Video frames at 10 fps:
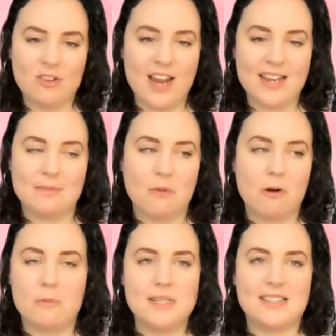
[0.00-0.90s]
created some
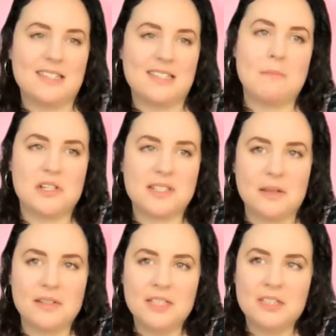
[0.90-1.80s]
horrible misconceptions
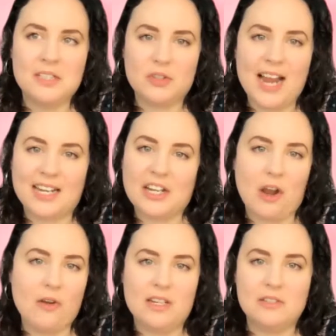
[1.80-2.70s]
that drag
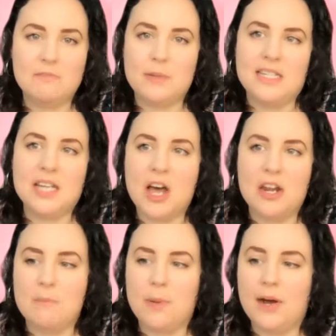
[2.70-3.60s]
can only be
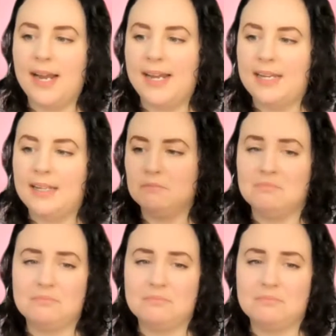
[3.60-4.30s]
done by